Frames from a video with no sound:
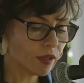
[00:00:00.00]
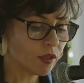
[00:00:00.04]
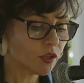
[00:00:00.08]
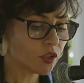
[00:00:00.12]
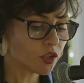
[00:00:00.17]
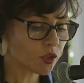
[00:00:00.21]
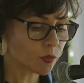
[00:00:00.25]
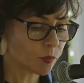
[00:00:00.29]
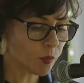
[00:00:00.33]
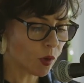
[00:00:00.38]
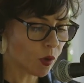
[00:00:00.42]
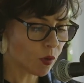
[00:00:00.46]

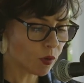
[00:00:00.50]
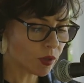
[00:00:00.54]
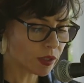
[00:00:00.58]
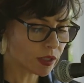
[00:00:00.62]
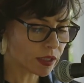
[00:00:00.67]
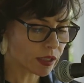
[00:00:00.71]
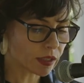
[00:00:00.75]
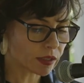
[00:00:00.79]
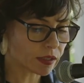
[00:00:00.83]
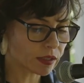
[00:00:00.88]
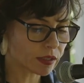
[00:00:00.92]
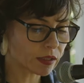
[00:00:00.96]
Smoke
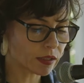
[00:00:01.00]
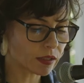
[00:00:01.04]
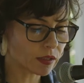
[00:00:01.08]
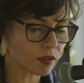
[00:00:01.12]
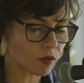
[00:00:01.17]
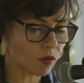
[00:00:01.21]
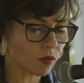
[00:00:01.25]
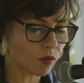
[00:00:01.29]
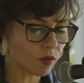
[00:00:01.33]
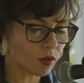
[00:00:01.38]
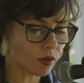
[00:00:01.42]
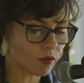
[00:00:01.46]
tusks
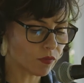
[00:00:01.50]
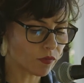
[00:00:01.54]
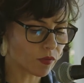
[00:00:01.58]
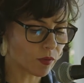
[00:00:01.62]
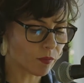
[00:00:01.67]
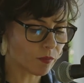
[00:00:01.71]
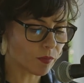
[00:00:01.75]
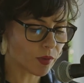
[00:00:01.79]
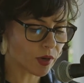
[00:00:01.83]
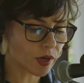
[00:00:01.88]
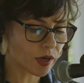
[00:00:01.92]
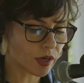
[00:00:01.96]
coil
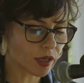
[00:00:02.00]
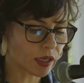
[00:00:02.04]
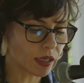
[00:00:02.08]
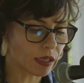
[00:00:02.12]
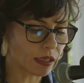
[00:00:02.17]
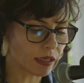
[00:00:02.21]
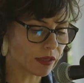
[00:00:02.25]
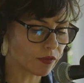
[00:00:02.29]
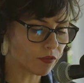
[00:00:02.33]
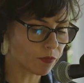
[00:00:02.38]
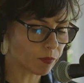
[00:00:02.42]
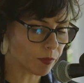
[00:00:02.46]
from burning
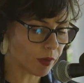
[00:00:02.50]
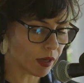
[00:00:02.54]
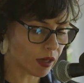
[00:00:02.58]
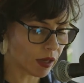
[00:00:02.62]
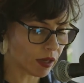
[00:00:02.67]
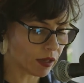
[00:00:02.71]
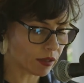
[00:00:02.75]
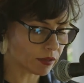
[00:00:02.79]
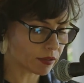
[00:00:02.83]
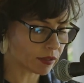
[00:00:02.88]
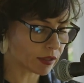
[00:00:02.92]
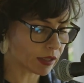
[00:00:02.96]
leaf
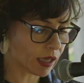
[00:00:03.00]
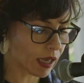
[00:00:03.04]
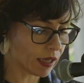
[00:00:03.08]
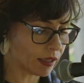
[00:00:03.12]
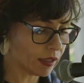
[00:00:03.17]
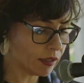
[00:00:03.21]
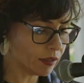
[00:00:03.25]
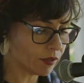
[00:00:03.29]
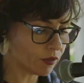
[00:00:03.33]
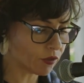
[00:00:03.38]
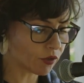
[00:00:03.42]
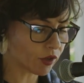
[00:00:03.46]
piles, and
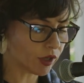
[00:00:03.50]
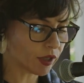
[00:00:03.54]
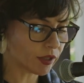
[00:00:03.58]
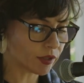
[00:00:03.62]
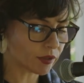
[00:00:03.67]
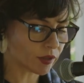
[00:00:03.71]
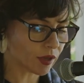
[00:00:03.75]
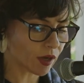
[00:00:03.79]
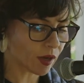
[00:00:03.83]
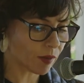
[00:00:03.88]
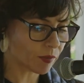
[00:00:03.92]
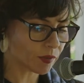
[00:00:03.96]
in
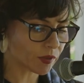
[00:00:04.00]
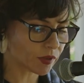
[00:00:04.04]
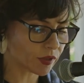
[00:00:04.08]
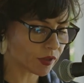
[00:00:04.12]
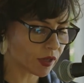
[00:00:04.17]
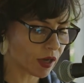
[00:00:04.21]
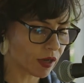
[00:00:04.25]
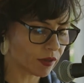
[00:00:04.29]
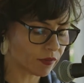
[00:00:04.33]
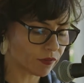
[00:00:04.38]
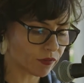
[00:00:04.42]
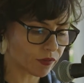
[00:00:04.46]
treetops,
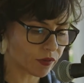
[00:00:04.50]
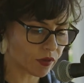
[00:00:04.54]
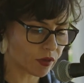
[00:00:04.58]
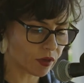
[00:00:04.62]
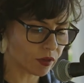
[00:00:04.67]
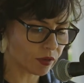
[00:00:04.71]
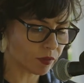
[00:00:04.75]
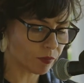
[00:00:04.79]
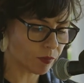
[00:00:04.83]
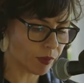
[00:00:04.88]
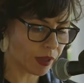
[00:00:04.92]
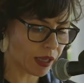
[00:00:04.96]

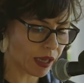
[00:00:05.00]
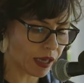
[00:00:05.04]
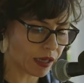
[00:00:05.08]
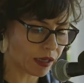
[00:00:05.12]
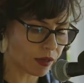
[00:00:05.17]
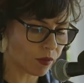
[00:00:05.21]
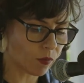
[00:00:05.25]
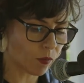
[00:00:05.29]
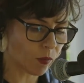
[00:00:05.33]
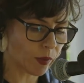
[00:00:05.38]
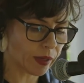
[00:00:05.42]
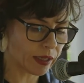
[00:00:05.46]
unfurled
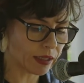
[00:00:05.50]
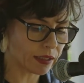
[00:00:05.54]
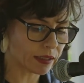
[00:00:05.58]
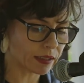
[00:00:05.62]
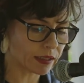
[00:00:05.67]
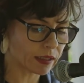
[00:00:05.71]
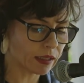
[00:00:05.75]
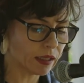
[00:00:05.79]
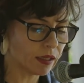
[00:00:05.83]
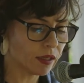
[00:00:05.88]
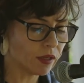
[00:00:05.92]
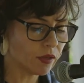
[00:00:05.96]
black
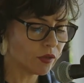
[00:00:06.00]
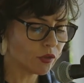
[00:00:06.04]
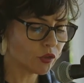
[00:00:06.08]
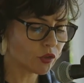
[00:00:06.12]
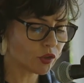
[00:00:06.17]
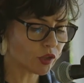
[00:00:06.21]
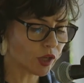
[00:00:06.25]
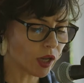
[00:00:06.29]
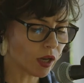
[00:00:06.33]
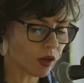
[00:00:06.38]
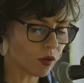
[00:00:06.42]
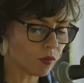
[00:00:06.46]
wigs,
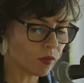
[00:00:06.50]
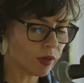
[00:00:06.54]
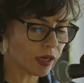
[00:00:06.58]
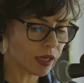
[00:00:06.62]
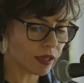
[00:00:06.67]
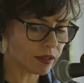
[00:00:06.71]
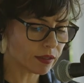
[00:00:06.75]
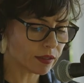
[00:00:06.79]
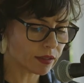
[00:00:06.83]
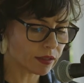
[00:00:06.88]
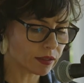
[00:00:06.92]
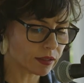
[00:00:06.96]
shallow
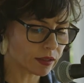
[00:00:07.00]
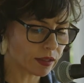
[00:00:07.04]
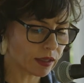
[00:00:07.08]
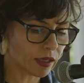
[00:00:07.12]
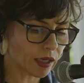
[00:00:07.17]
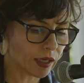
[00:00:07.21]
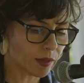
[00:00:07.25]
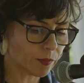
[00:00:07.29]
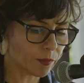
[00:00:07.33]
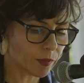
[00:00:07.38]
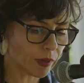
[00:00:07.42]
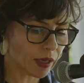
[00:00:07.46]
nests
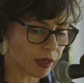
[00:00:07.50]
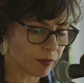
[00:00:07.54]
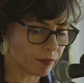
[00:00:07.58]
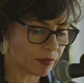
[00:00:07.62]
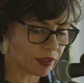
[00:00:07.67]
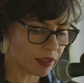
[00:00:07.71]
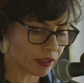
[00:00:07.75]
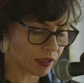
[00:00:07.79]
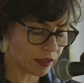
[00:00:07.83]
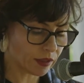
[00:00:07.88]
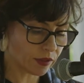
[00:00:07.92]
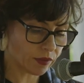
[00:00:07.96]
gape
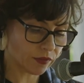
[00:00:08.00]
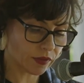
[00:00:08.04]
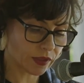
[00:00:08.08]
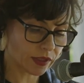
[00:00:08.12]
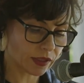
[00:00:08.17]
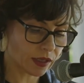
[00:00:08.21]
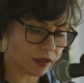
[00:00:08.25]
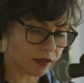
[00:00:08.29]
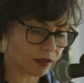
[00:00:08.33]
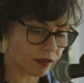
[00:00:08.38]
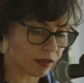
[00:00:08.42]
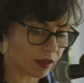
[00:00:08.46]
emptied of
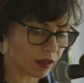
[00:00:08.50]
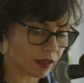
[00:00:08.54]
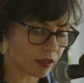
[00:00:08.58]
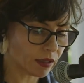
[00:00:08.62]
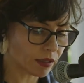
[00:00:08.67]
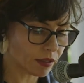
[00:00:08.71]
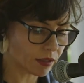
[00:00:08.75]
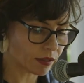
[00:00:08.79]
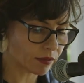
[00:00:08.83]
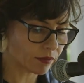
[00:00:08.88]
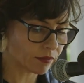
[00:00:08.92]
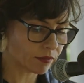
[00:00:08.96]

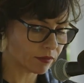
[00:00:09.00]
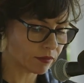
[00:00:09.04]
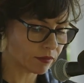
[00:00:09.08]
sunlight.